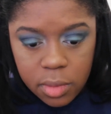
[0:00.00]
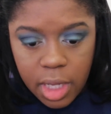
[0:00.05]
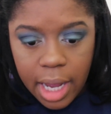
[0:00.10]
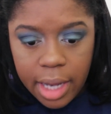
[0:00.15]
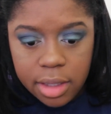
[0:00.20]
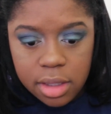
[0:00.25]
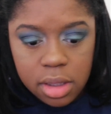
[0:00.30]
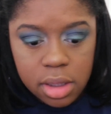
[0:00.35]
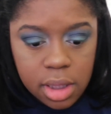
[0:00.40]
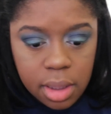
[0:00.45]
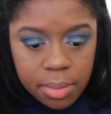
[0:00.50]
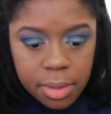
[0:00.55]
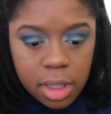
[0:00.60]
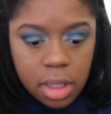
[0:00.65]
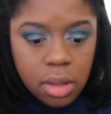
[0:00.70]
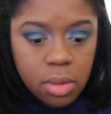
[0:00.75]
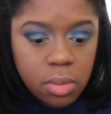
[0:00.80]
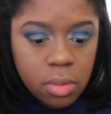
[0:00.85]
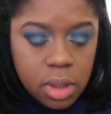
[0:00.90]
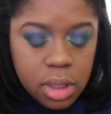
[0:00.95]
actually let me
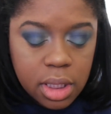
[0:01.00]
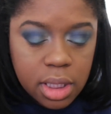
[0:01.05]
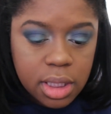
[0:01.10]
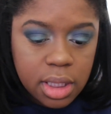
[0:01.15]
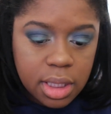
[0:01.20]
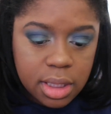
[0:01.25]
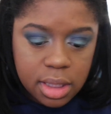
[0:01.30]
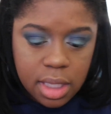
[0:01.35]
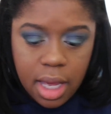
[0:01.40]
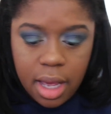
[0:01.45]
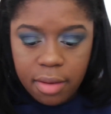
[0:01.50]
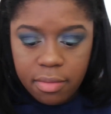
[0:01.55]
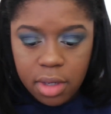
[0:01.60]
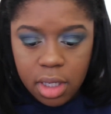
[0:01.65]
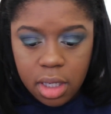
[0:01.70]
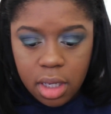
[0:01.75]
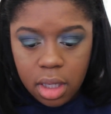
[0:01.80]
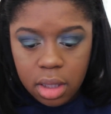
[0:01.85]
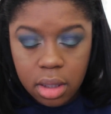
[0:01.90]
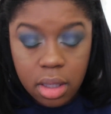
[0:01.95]
get one that doesn't have
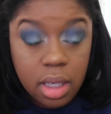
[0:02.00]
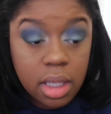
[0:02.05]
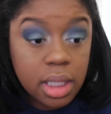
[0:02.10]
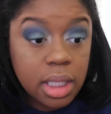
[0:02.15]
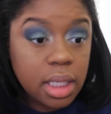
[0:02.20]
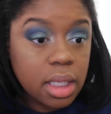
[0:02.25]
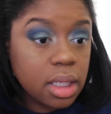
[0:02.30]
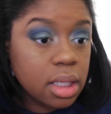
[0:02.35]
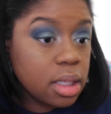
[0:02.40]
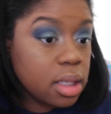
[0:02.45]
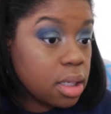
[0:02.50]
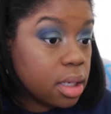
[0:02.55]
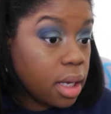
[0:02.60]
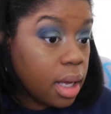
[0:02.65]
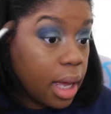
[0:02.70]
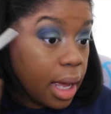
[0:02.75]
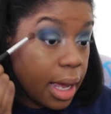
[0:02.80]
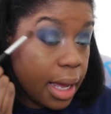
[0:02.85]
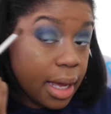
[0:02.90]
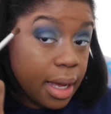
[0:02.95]
any color on it
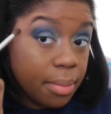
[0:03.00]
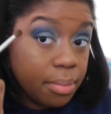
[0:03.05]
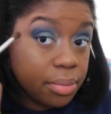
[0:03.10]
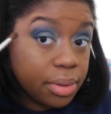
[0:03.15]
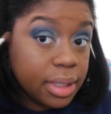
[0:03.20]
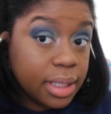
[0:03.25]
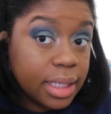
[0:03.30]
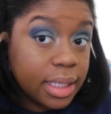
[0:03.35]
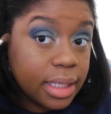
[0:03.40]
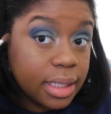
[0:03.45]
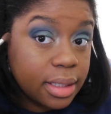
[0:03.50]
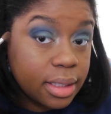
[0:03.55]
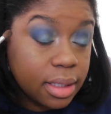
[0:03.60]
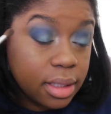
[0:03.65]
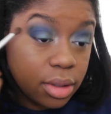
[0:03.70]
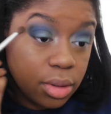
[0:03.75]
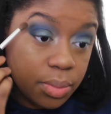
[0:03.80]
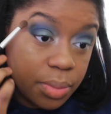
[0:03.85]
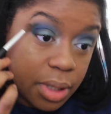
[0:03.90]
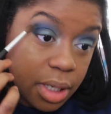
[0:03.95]
and blend a
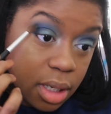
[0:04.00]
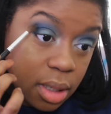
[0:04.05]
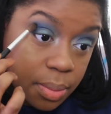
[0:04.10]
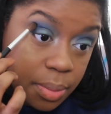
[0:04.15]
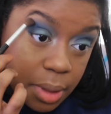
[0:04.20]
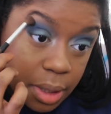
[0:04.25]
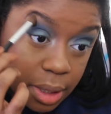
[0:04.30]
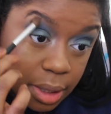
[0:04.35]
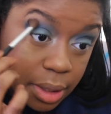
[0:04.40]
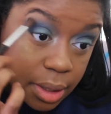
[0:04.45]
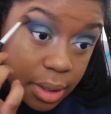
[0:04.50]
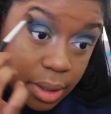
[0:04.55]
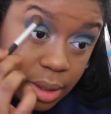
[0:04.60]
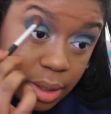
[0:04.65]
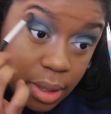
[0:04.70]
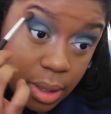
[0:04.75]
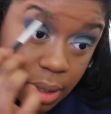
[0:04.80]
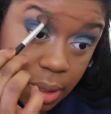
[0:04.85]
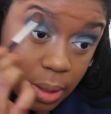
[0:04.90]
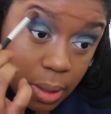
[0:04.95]
little bit up here
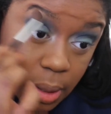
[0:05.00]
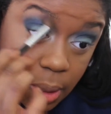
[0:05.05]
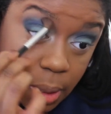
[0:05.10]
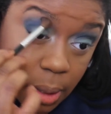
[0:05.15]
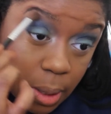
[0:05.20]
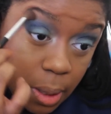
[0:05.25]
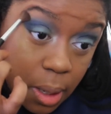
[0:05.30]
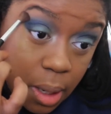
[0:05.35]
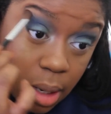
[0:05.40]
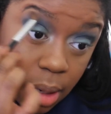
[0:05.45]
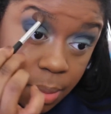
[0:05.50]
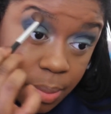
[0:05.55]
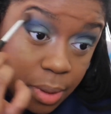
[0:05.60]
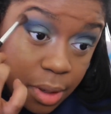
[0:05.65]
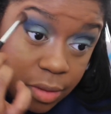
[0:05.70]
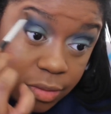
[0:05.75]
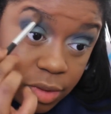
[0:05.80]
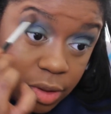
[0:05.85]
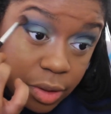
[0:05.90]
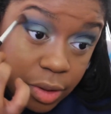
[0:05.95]

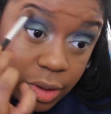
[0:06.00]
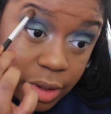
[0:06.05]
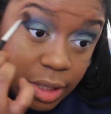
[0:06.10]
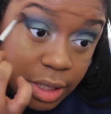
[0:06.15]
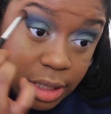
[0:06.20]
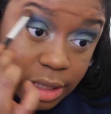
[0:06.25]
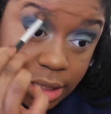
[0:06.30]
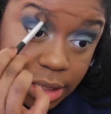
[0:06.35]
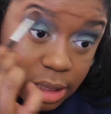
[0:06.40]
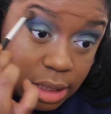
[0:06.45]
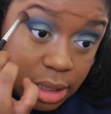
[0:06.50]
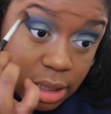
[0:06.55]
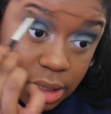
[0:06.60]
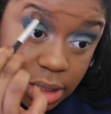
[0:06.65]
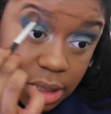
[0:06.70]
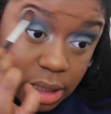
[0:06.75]
above the crease.